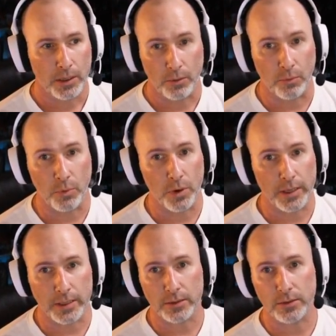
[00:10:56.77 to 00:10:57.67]

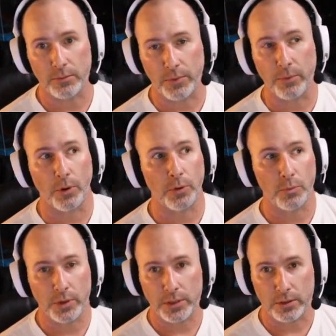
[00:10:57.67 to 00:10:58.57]
ones. Rerolling
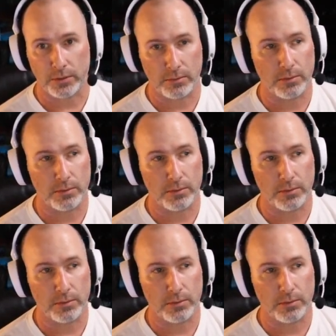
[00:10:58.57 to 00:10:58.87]
ones are